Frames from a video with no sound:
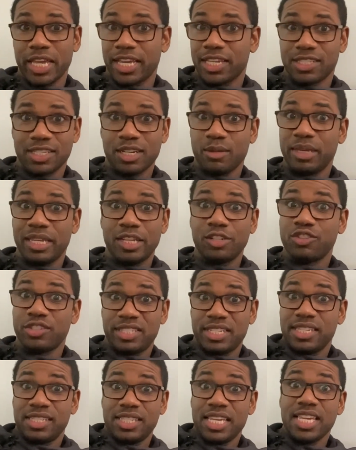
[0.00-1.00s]
like it's gonna be an
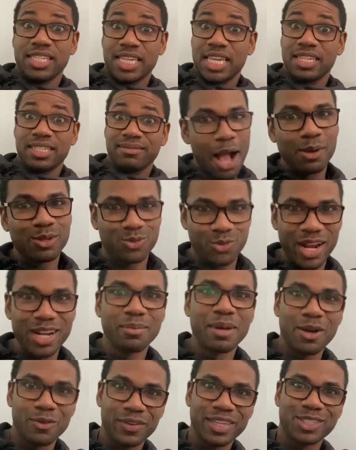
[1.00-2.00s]
interesting season. I was right
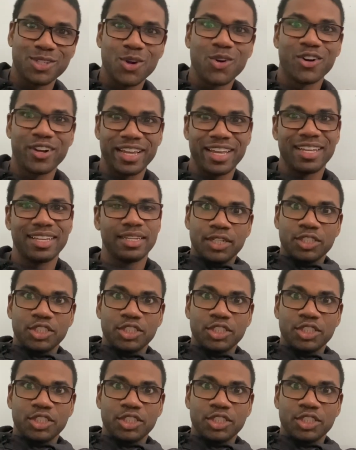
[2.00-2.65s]
about Victoria.